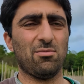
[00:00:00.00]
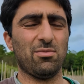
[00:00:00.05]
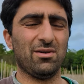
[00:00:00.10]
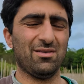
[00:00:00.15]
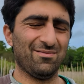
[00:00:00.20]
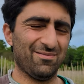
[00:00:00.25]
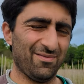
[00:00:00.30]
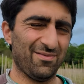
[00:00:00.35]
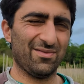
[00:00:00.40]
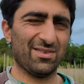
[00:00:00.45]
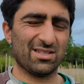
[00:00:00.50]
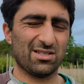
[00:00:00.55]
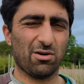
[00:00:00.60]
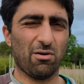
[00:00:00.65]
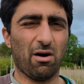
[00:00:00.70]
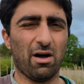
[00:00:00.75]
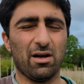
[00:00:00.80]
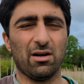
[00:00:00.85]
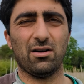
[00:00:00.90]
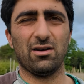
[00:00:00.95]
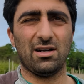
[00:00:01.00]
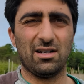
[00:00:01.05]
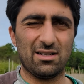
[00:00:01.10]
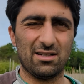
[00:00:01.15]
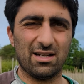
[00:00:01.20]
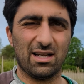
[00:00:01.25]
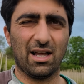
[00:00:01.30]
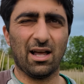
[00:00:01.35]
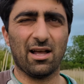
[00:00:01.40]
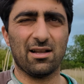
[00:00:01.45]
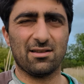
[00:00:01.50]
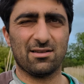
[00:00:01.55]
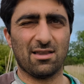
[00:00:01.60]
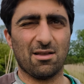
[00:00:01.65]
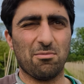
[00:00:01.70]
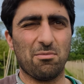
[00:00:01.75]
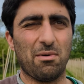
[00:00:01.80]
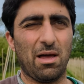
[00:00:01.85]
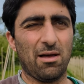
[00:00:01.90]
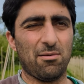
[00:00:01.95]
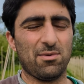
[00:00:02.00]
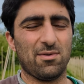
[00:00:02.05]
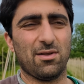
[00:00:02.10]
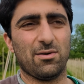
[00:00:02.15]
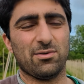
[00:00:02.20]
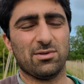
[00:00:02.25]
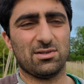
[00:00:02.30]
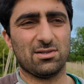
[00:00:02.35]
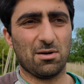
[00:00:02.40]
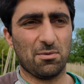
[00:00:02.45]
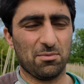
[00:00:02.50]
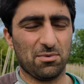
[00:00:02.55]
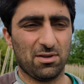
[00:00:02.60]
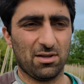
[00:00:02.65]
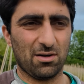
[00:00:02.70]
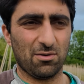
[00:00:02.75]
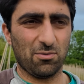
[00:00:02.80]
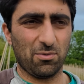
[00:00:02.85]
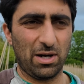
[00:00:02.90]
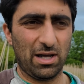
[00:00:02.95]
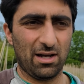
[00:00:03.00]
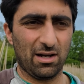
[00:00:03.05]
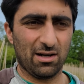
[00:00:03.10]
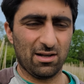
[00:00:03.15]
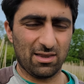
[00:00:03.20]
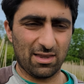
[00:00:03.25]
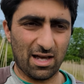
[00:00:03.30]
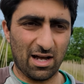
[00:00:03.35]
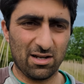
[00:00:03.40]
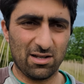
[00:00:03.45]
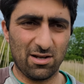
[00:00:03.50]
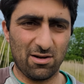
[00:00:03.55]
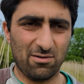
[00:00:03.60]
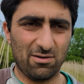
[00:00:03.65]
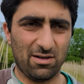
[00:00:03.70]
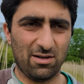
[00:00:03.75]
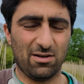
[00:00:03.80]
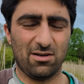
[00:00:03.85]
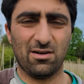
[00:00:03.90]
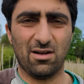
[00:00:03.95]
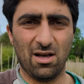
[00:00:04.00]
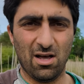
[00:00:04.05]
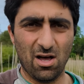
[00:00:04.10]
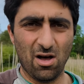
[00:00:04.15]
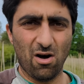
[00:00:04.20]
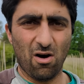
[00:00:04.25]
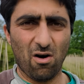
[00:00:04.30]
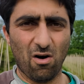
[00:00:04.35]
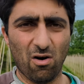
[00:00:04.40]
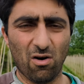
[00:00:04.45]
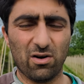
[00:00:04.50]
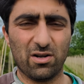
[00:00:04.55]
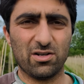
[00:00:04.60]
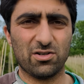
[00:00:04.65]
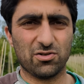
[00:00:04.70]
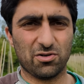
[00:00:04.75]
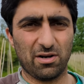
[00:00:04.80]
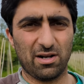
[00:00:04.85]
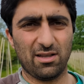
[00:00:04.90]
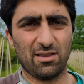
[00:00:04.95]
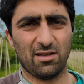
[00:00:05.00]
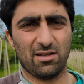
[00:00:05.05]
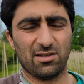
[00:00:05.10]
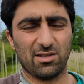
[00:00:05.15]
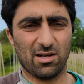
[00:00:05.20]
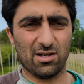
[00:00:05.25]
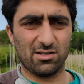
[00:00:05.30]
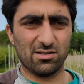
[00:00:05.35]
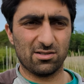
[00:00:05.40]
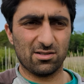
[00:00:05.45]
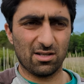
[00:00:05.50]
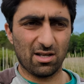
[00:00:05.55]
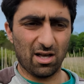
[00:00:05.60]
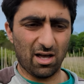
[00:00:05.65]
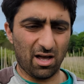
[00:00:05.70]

but it's quite a good indicator that maybe there was something weak in that union on a tree that does